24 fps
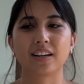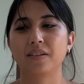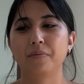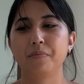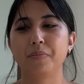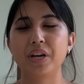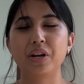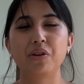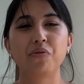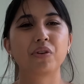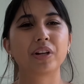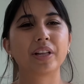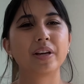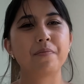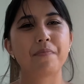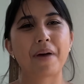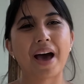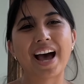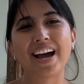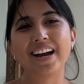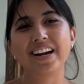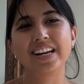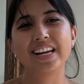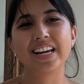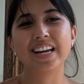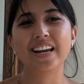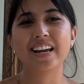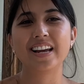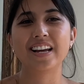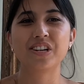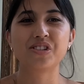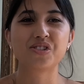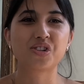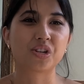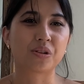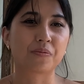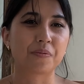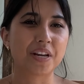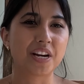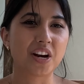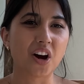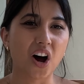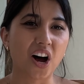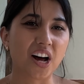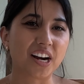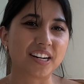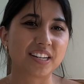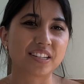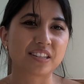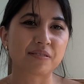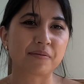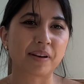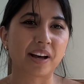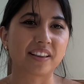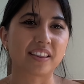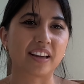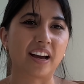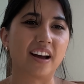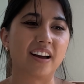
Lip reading: being really petty and she's being honest about that.